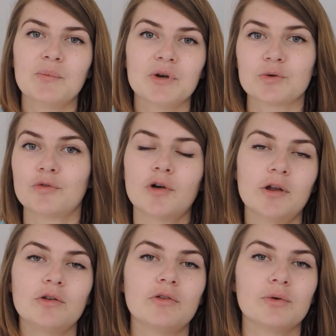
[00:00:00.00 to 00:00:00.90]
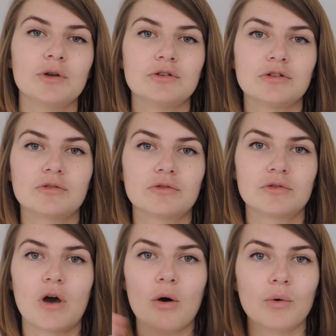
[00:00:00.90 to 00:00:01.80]
which will follow you through to
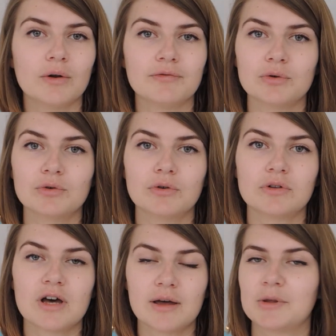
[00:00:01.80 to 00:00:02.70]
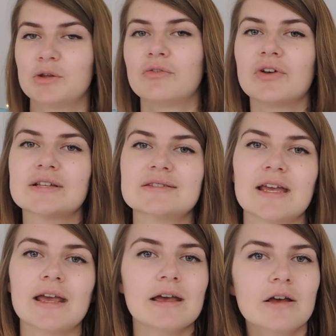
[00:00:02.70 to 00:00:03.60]
the whole of your time at
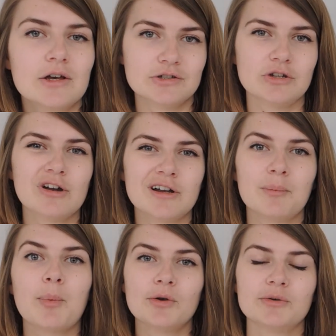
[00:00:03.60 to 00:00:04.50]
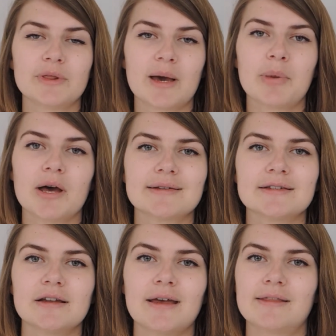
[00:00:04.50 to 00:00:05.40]
university. So you kind of bond with that
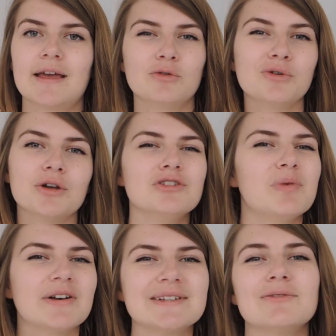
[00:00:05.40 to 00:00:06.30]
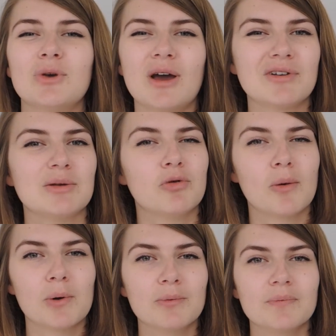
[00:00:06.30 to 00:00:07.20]
person, and they're your go-to person if you have any
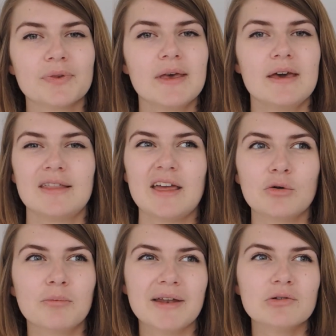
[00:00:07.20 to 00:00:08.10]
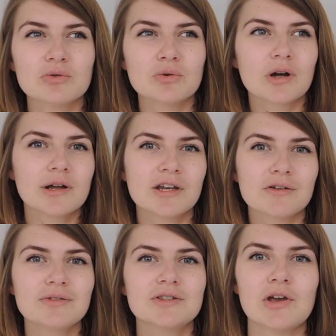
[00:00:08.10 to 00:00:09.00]
problems. They're your mentor, kind
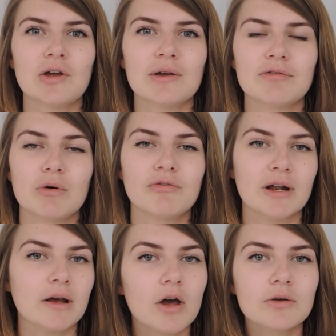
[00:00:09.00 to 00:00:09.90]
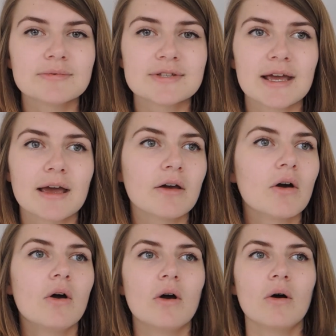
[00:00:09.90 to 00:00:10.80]
of. So if you're feeling homesick,
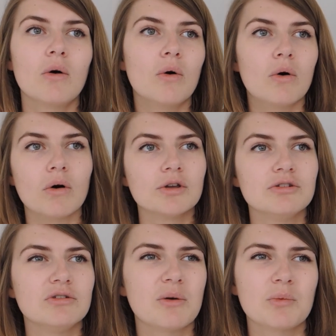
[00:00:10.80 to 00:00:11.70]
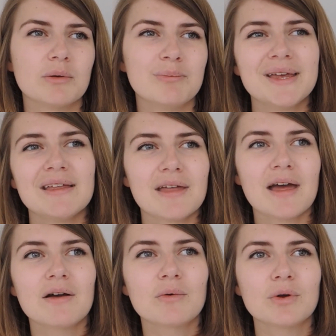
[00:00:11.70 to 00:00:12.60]
or you don't want to be
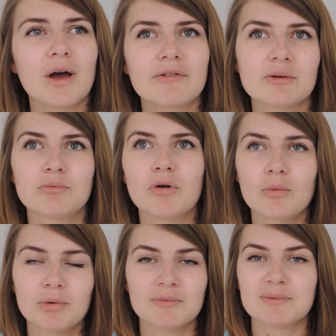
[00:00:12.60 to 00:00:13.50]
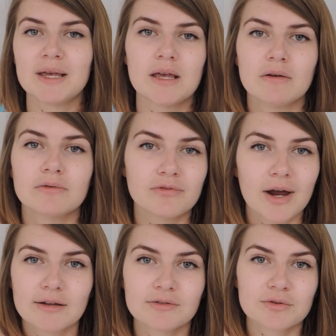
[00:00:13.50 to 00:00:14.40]
there, or you're having problems making
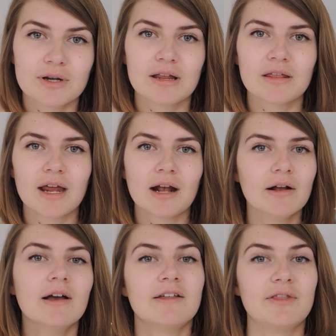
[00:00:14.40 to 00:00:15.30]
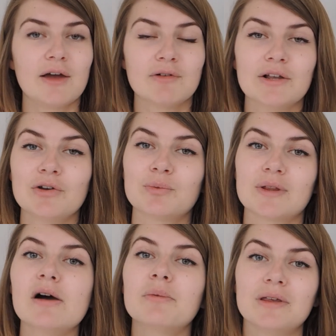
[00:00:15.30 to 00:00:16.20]
friends or anything, they're really good
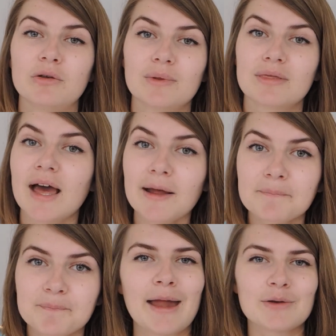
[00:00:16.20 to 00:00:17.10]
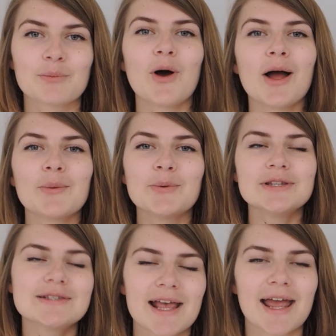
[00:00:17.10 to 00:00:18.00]
with helping you with that. And what I
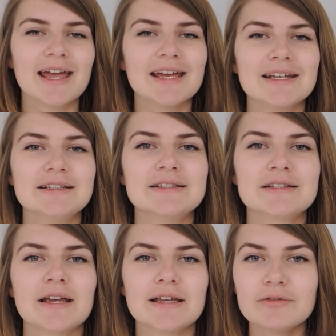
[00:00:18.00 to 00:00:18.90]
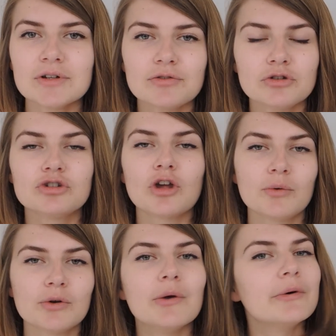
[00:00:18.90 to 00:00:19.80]
would say is, even if you
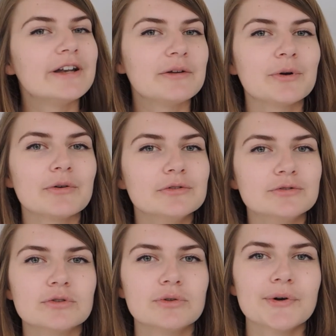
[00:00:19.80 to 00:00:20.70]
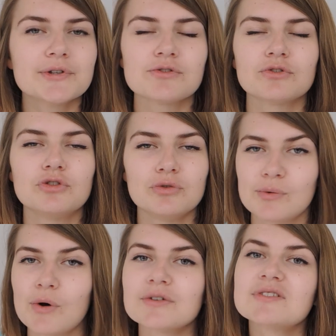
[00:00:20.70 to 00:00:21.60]
don't know anyone on your course, do
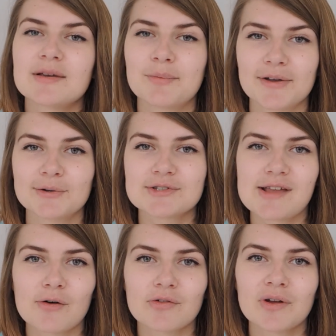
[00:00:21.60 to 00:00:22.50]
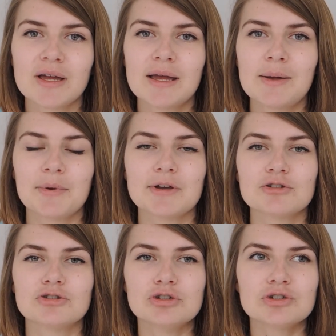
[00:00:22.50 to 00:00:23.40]
not sit by yourself,
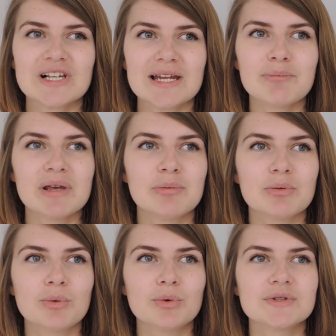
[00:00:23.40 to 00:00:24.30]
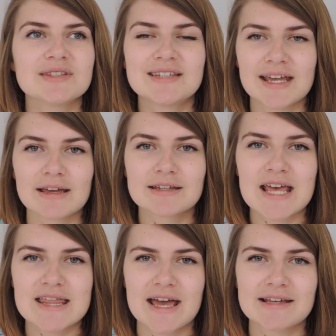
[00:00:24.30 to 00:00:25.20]
because usually people stick
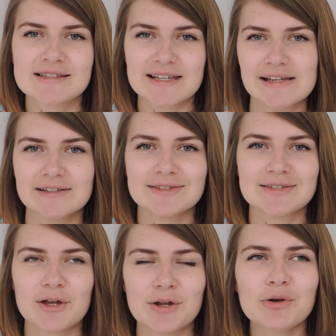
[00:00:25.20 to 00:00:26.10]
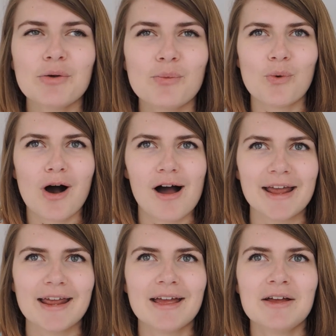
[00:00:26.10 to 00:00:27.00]
to their seats. I don't
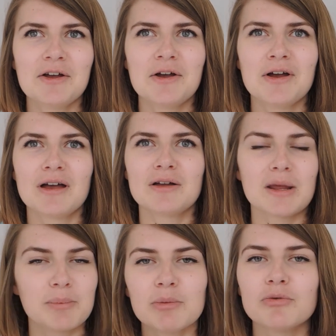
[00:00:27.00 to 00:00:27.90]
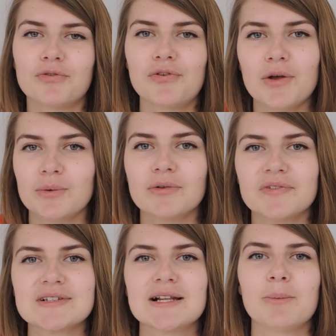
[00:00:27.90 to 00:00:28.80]
why. Like, people float,
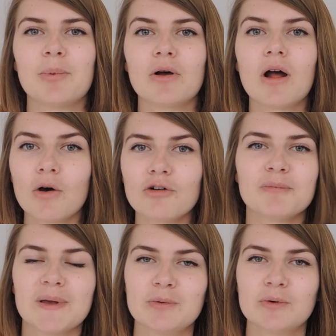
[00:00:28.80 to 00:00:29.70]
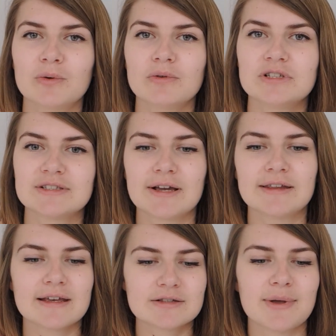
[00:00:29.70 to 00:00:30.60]
obviously, but a lot of people
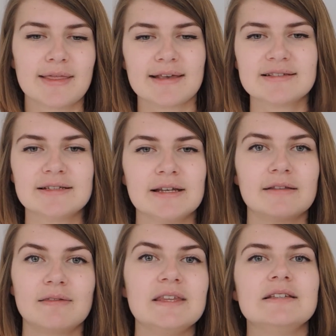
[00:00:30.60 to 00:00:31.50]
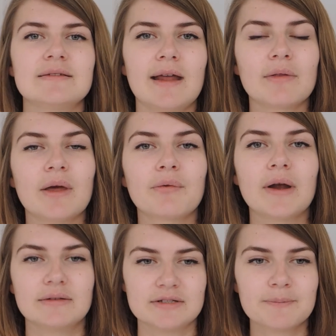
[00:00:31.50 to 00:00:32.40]
decide that's where they're sitting, these are now their
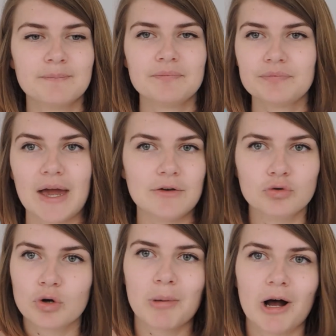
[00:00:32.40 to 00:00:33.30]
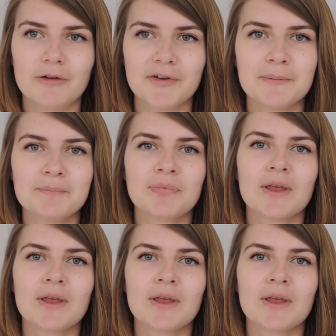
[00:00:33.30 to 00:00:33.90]
friends, and you're not part of it.